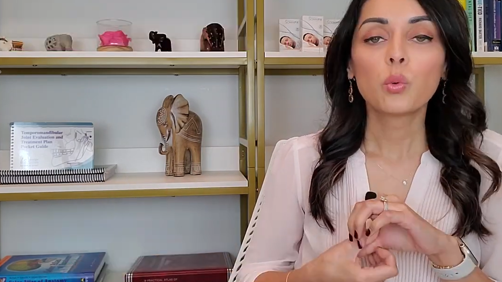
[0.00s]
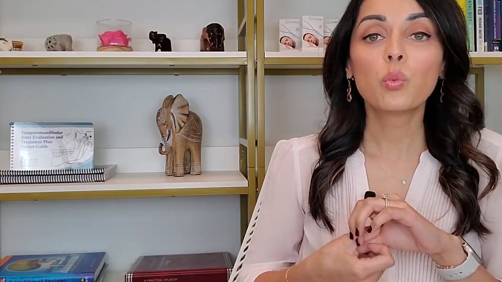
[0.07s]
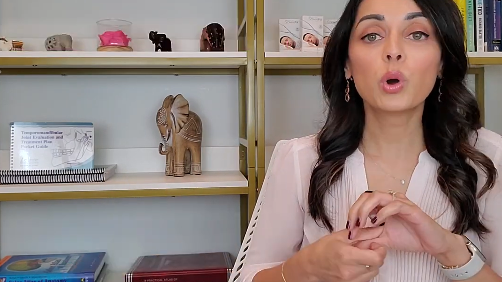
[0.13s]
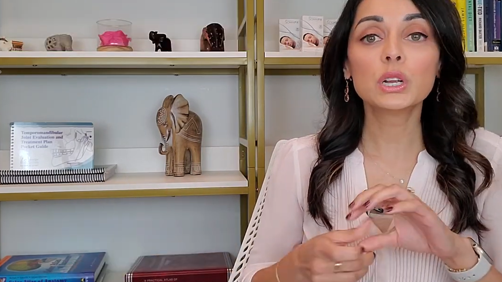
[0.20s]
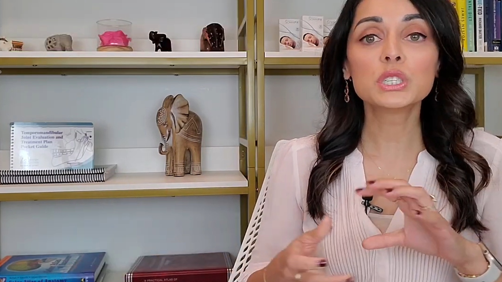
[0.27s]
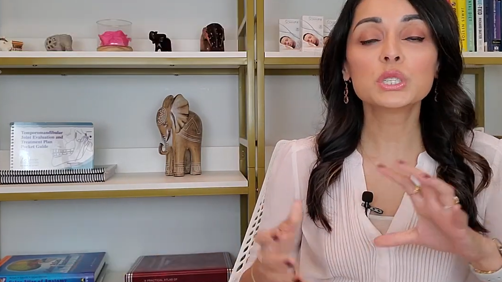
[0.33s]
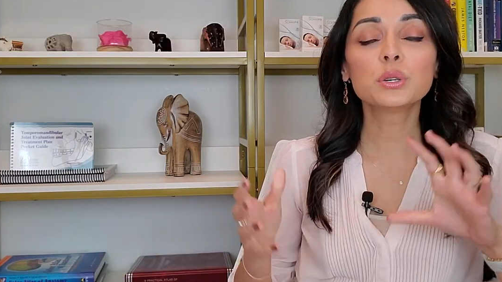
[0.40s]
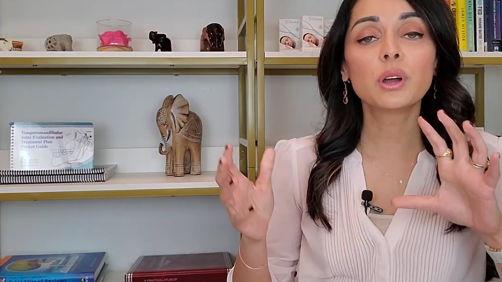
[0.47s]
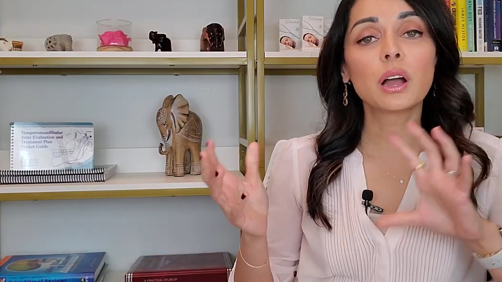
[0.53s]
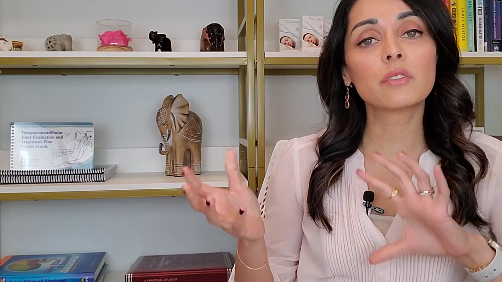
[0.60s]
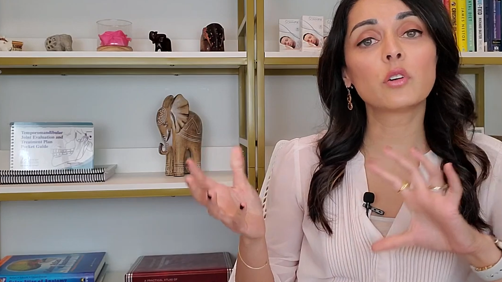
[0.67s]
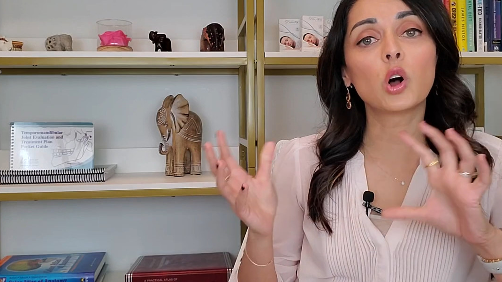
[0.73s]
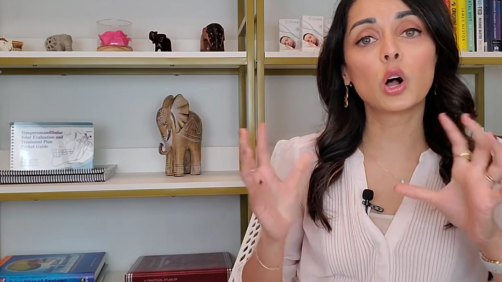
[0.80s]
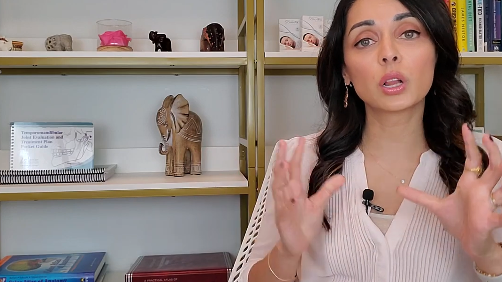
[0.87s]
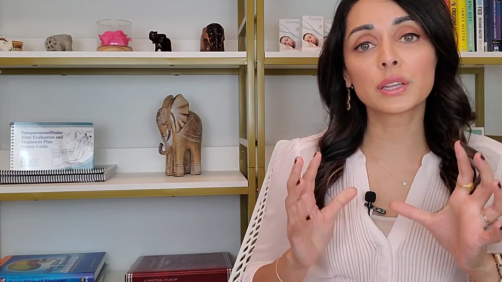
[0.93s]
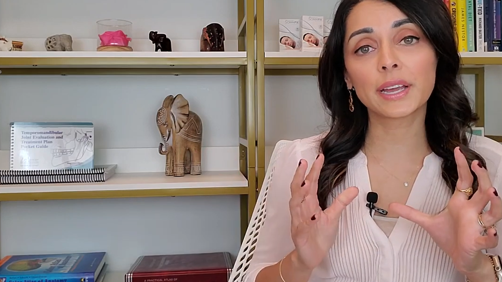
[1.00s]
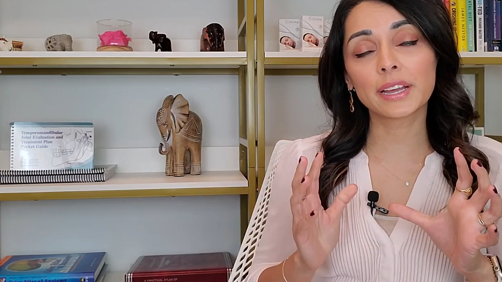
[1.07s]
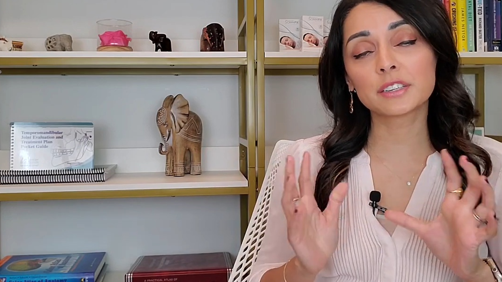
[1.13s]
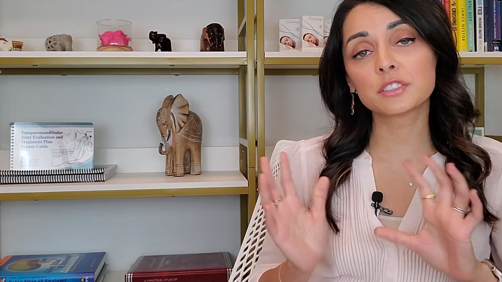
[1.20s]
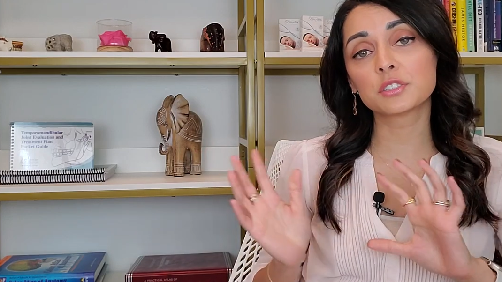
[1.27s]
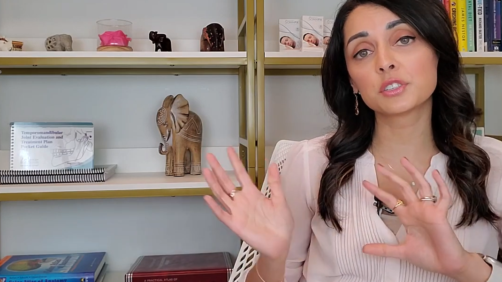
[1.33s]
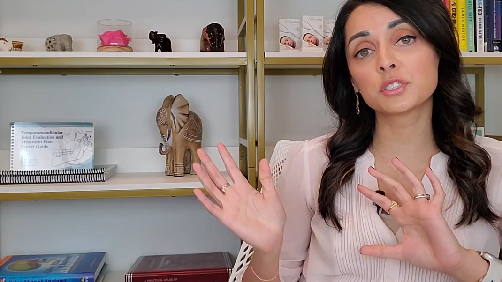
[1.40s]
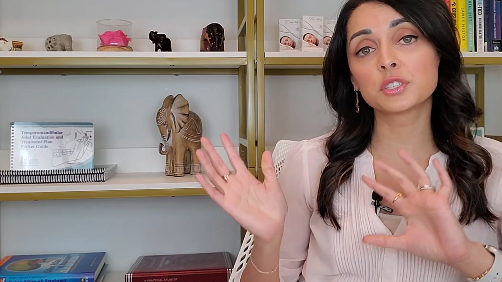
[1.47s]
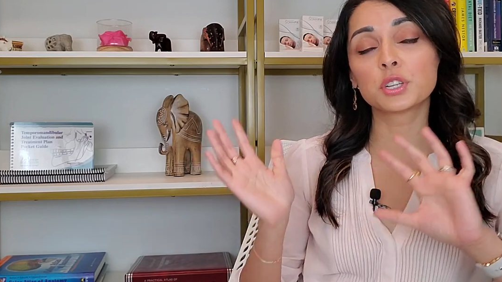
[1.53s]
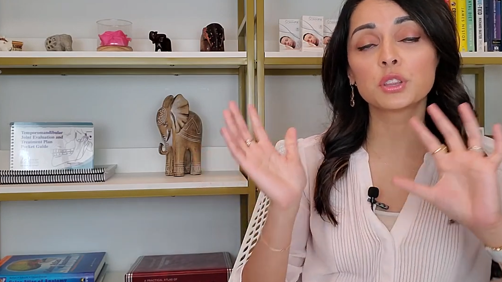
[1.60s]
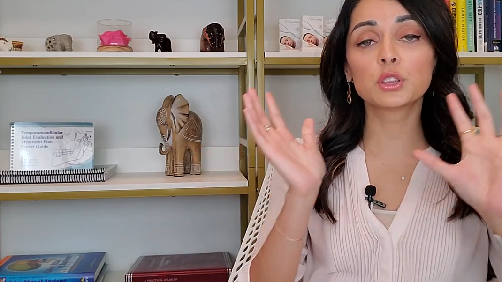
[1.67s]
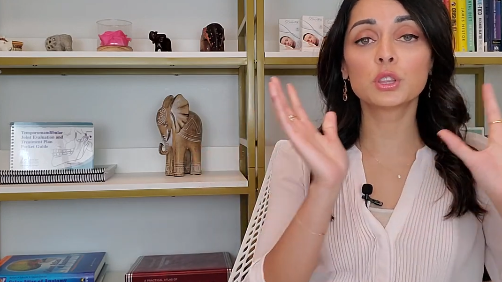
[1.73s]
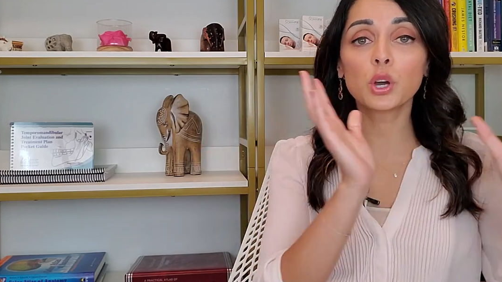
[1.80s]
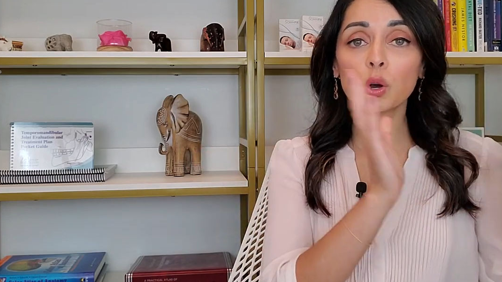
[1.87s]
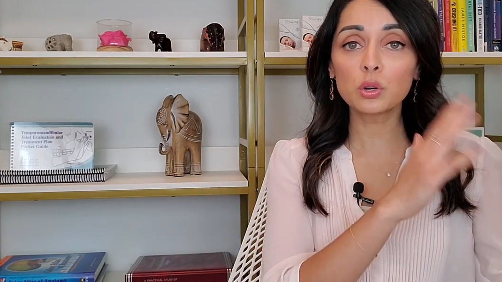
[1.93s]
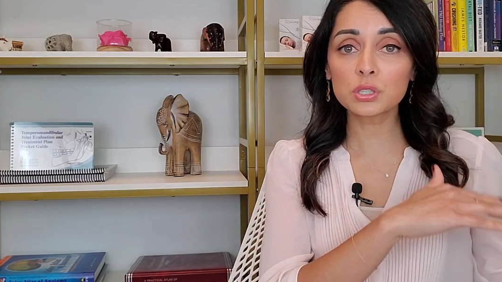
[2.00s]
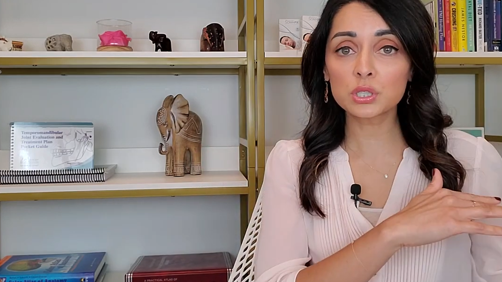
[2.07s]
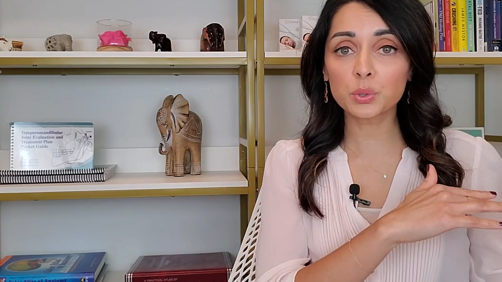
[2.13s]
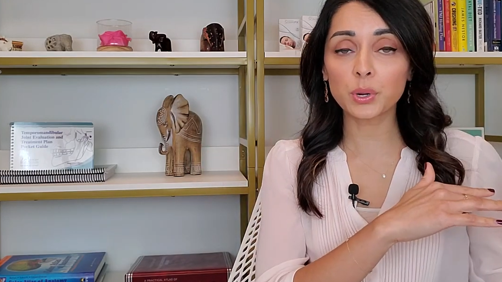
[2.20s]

Once you have all the answers to those